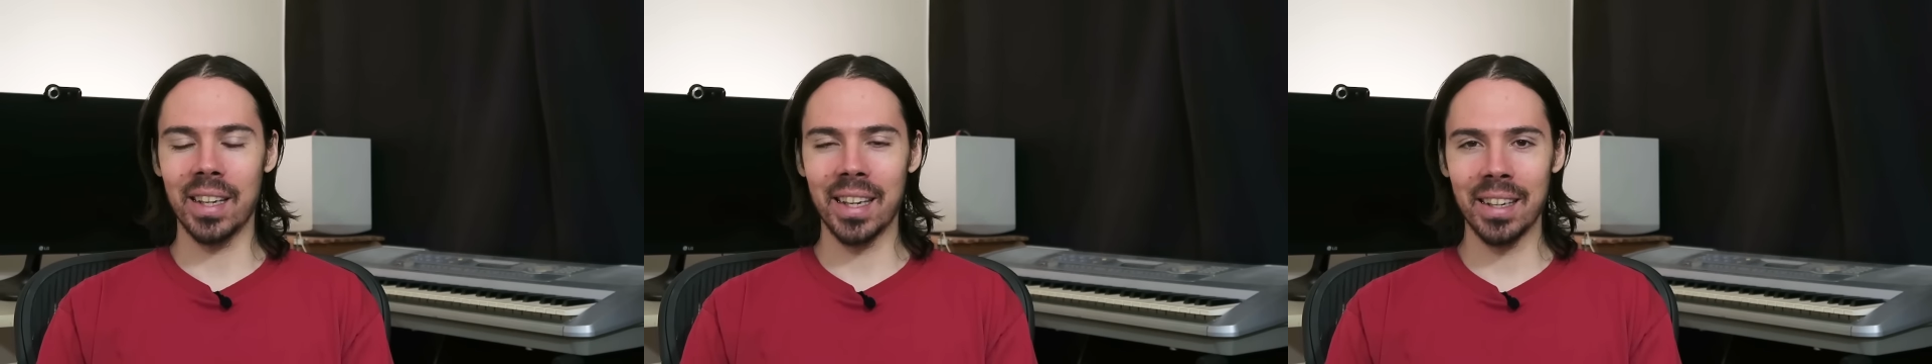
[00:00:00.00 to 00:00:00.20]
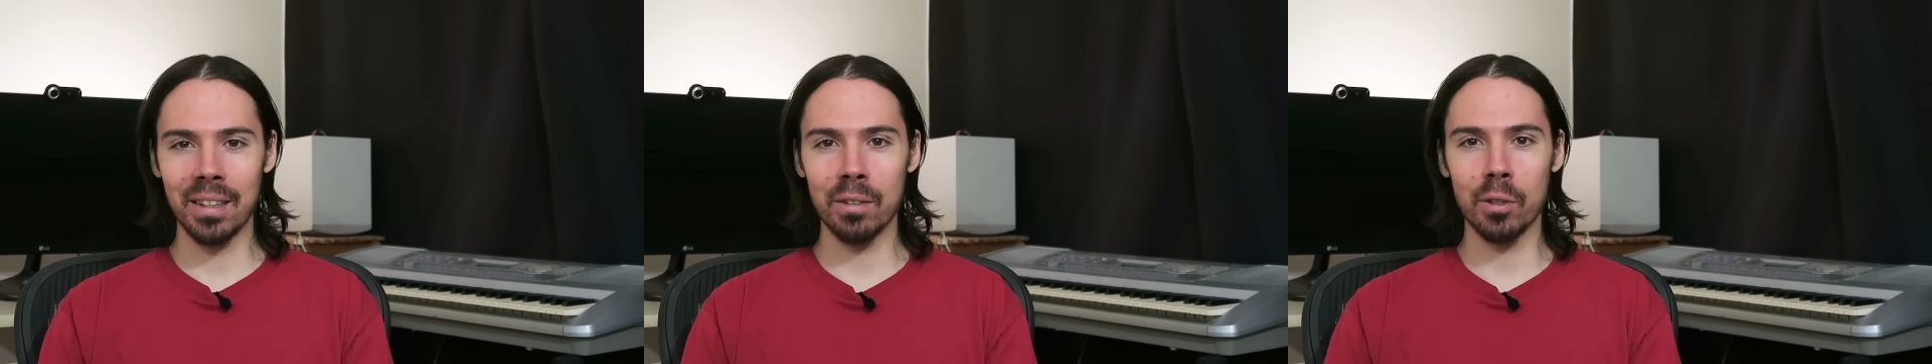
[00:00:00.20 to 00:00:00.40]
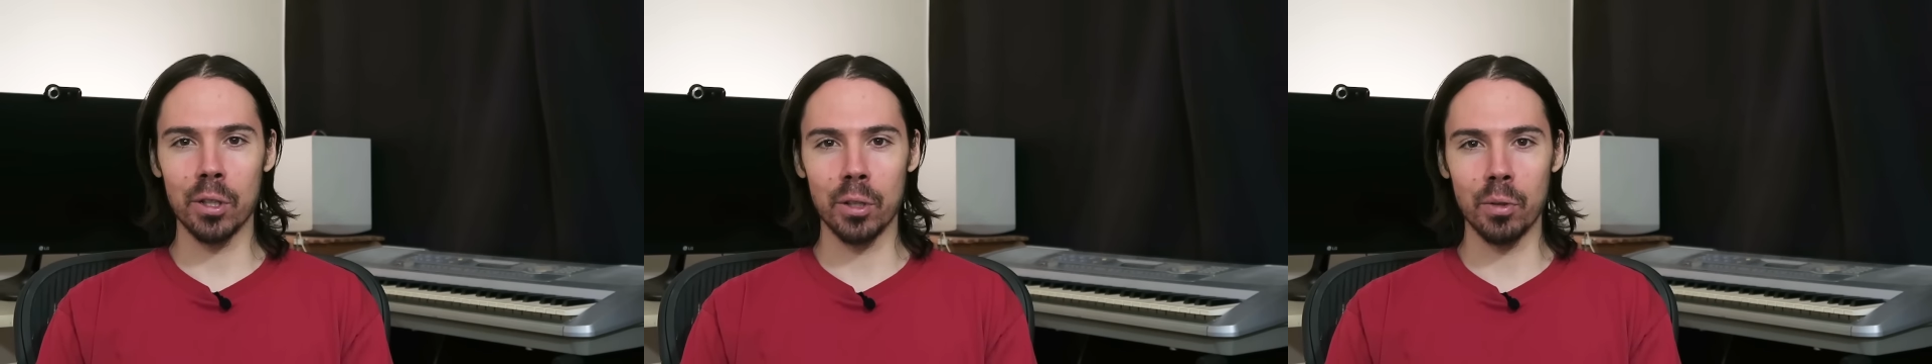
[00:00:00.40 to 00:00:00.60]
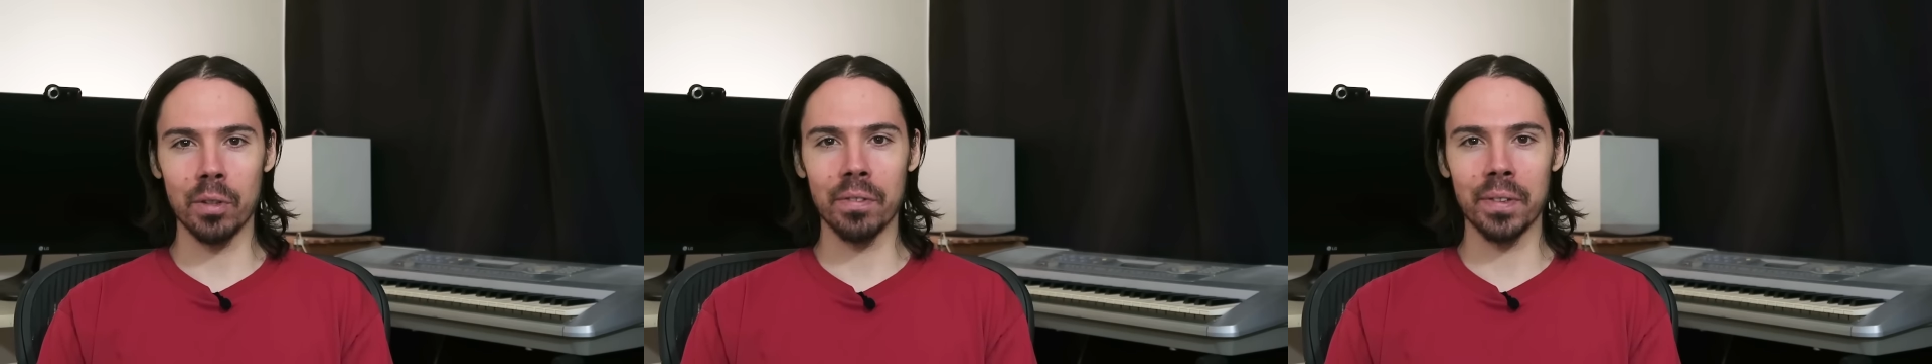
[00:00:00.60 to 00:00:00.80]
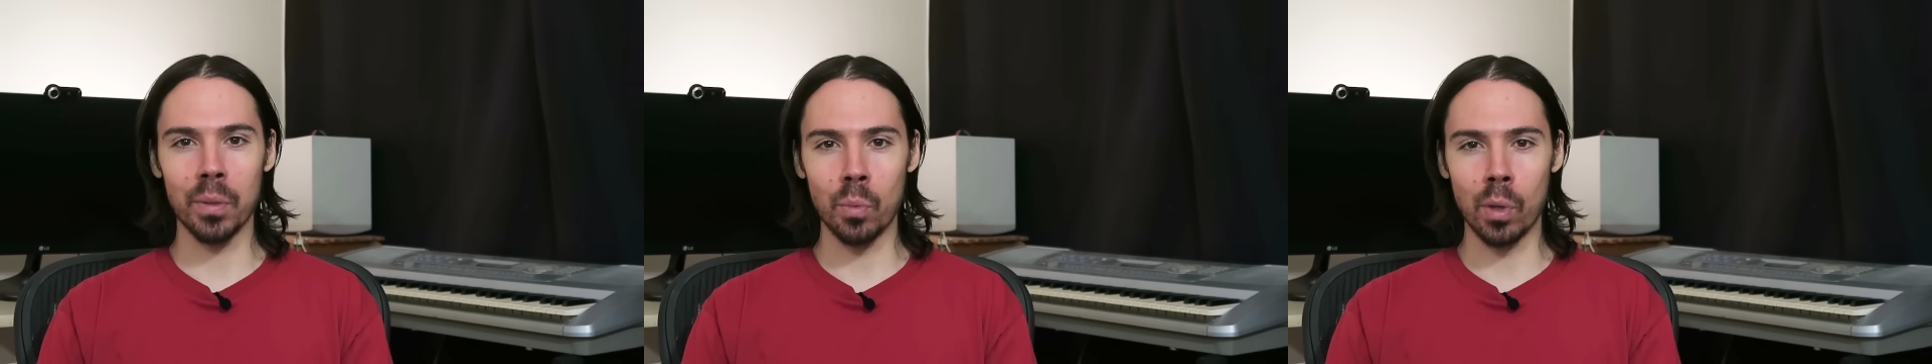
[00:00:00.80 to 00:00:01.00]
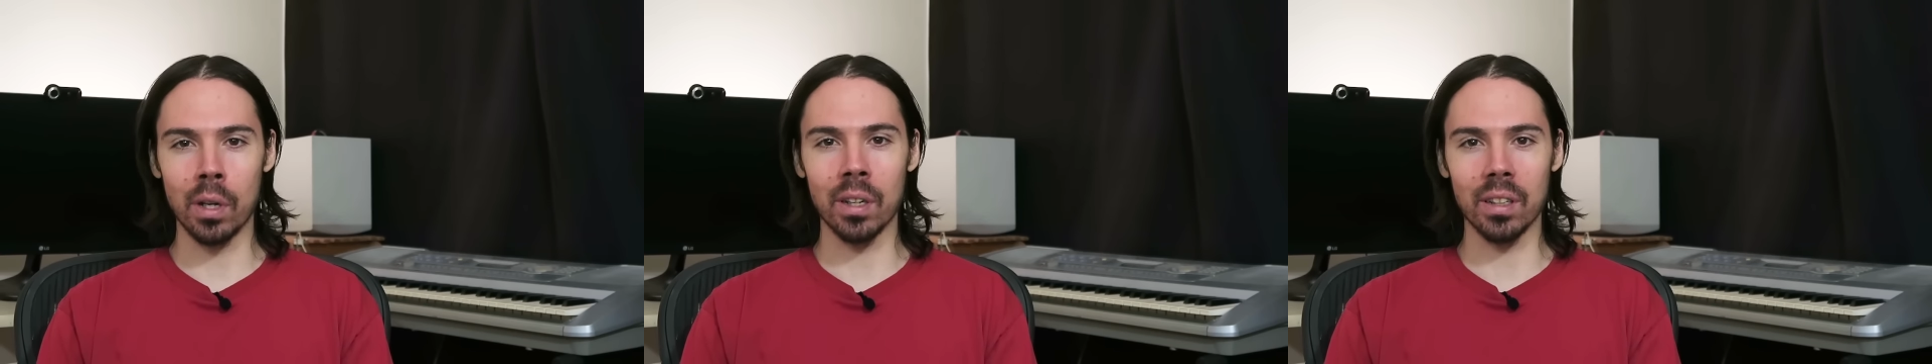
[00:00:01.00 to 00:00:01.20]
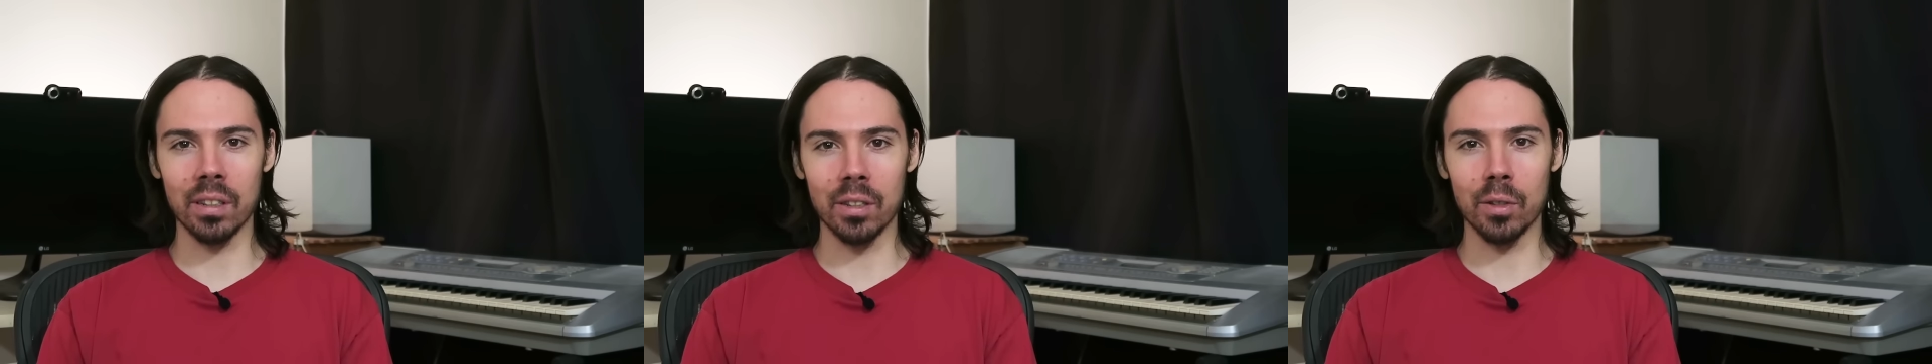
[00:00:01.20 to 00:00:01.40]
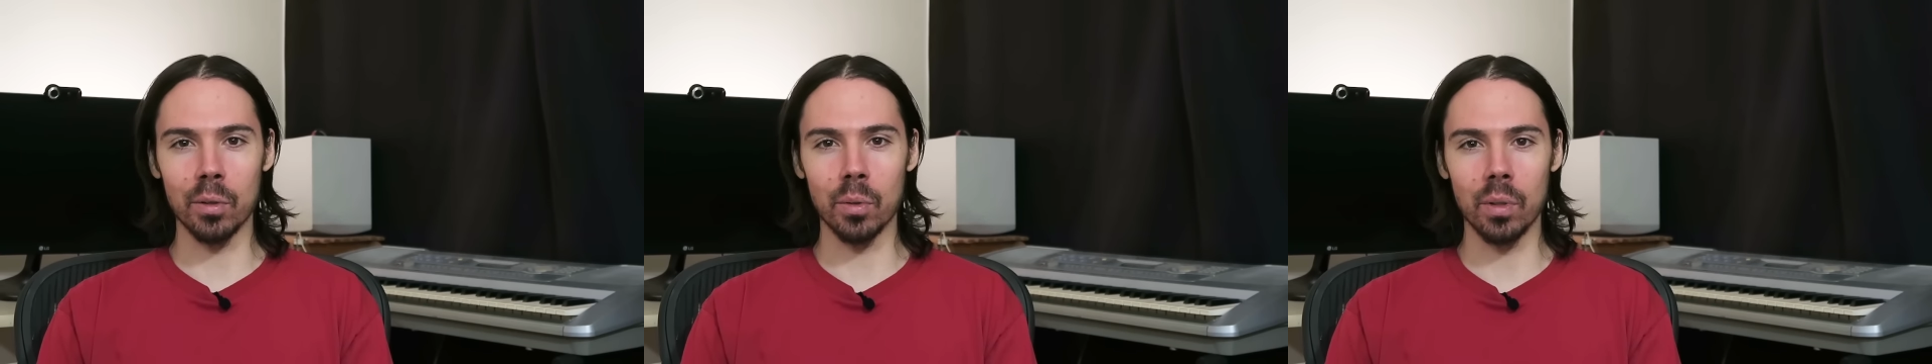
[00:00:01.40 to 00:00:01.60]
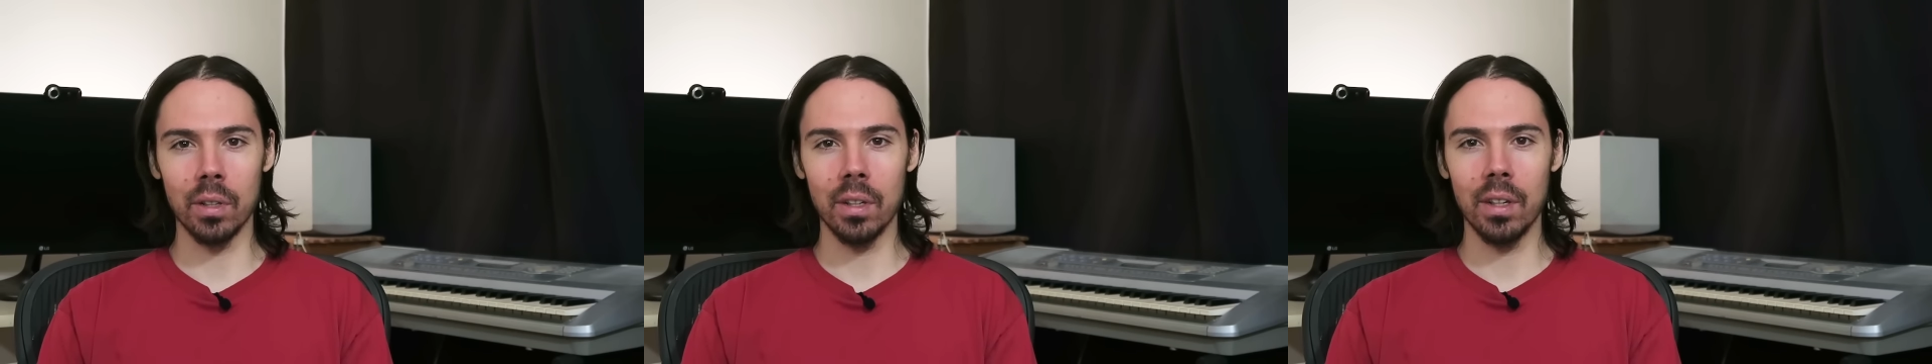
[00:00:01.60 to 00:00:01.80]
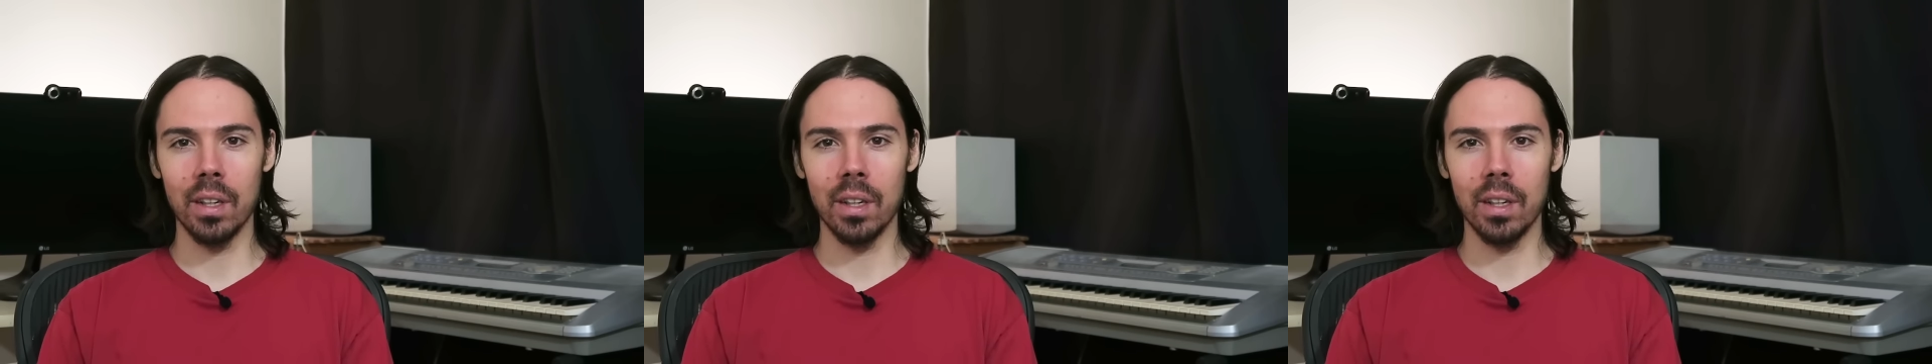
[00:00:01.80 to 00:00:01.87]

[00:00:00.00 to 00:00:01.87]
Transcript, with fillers: kill you if it wanted to.